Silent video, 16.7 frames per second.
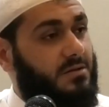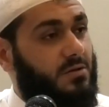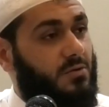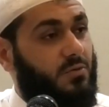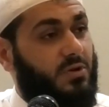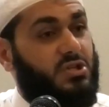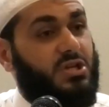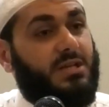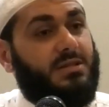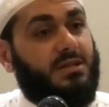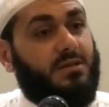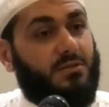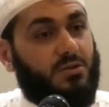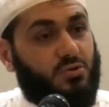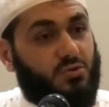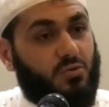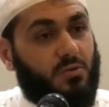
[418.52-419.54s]
rejecting
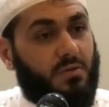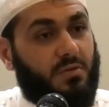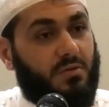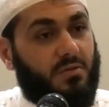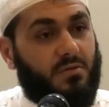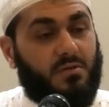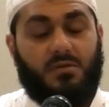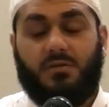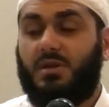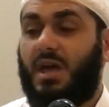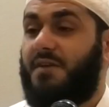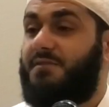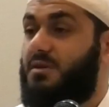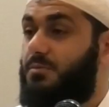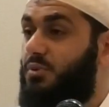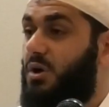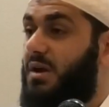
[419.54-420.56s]
the truth,
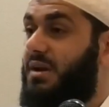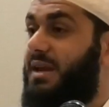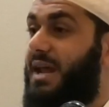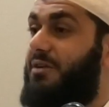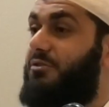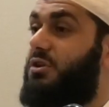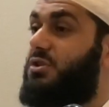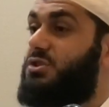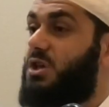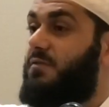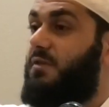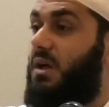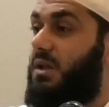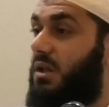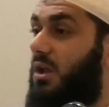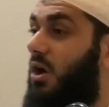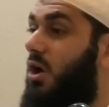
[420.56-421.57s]
having pride and arrogance over
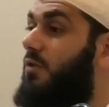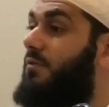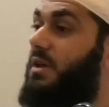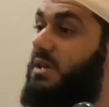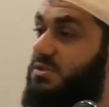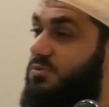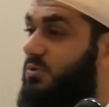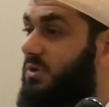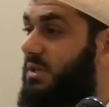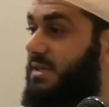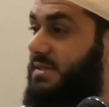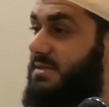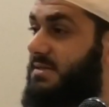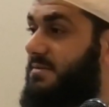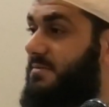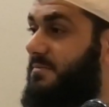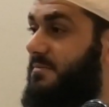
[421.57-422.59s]
Allah, over His
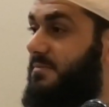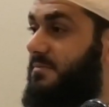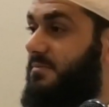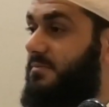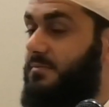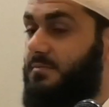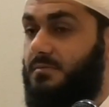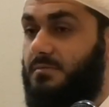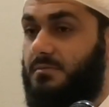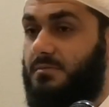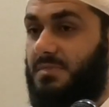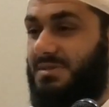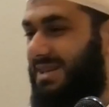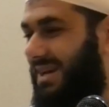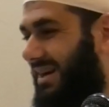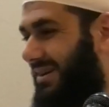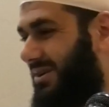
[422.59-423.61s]
rulings.
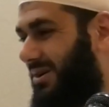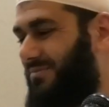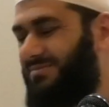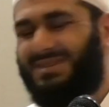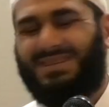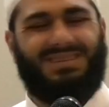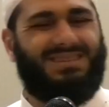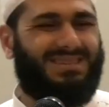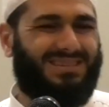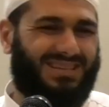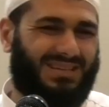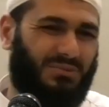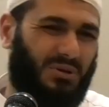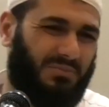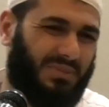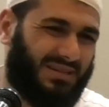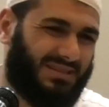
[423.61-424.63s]
Is that haram? Come
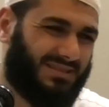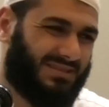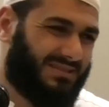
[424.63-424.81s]
on, man,